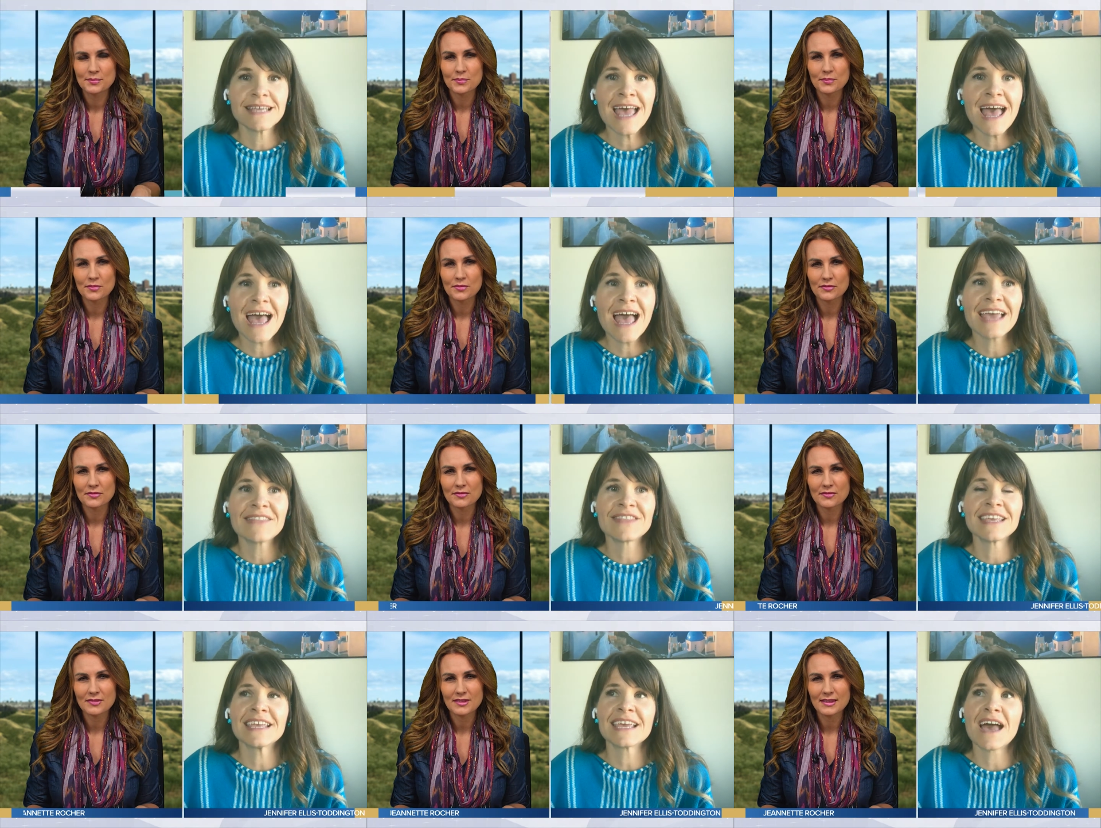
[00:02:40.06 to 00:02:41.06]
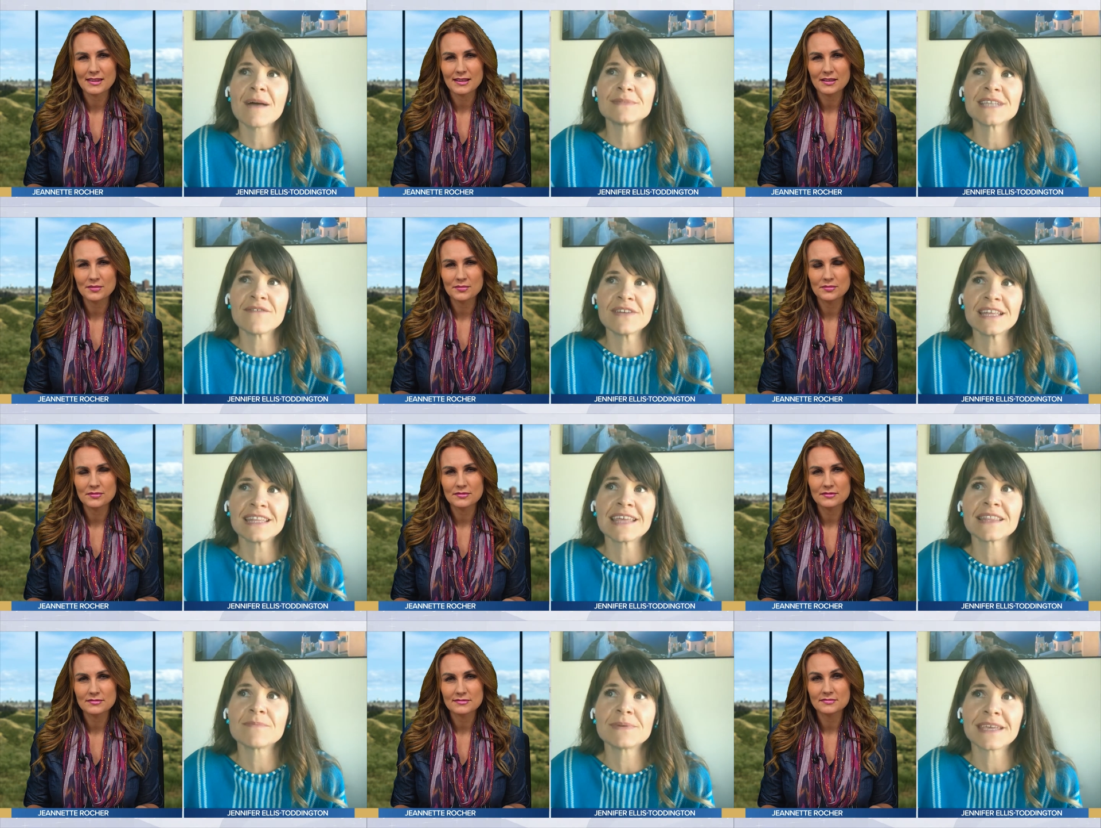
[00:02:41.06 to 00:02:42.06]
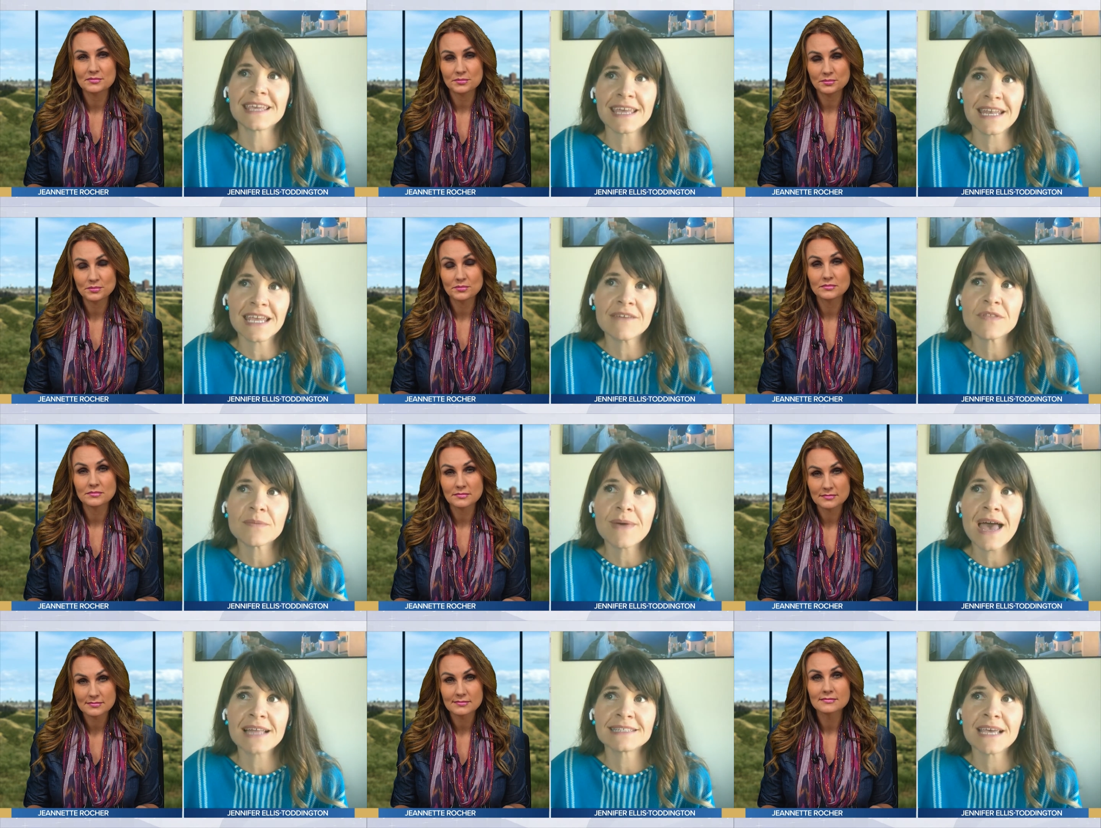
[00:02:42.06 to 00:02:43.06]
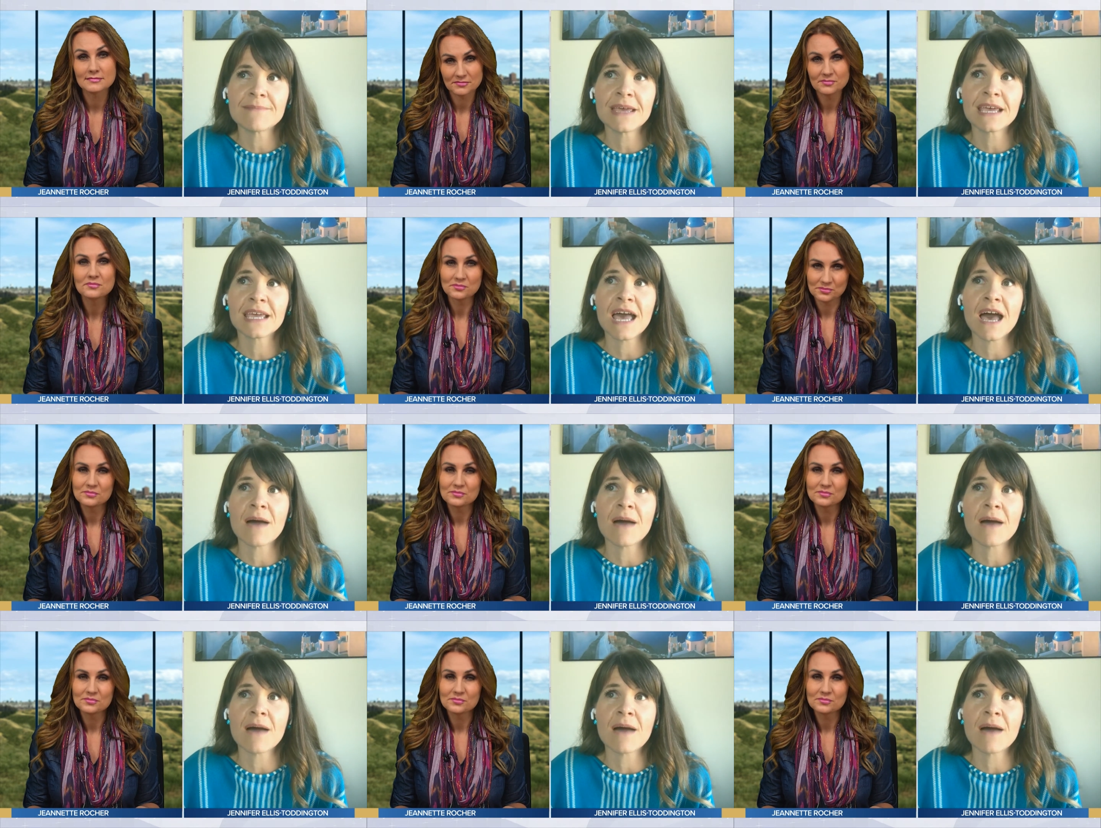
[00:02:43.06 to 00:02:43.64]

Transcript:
Speaker 1: Yeah, I think um, definitely at the beginning of the pandemic,